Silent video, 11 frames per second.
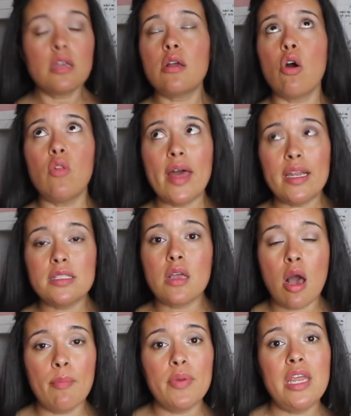Colette is a
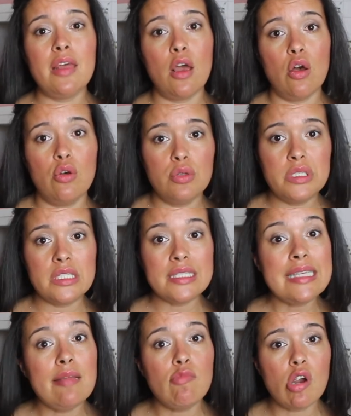company that owns
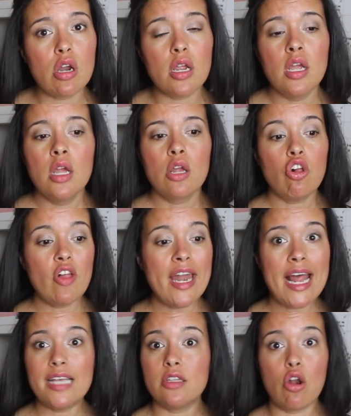Seamwork. Colette
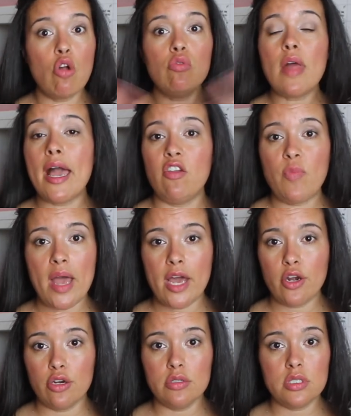has their own line of
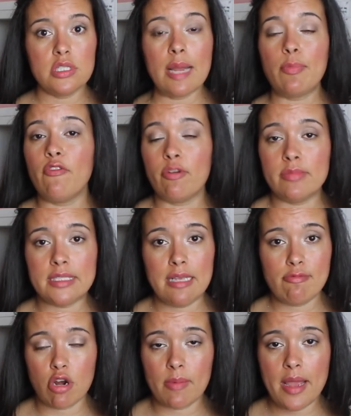patterns separate from
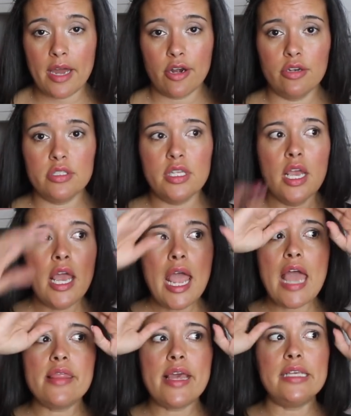Seamwork patterns.
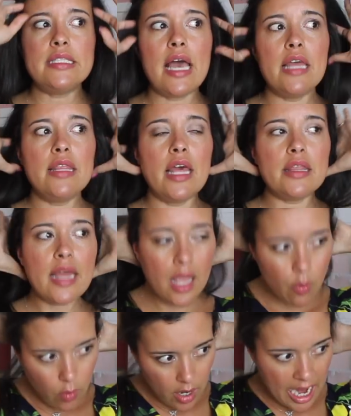And they said that they
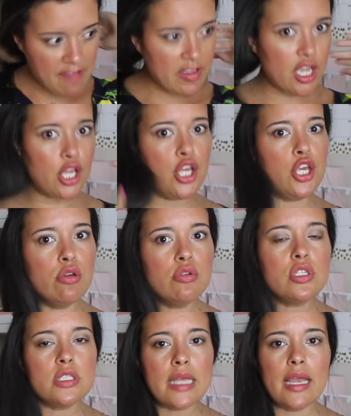were having a huge
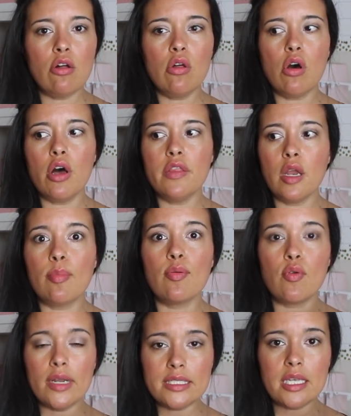sale on their
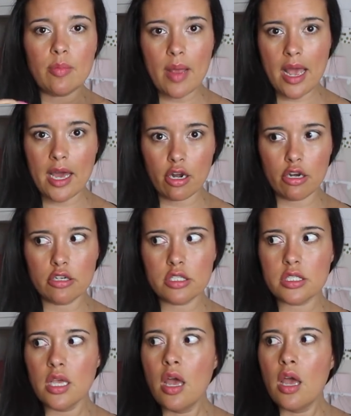printed patterns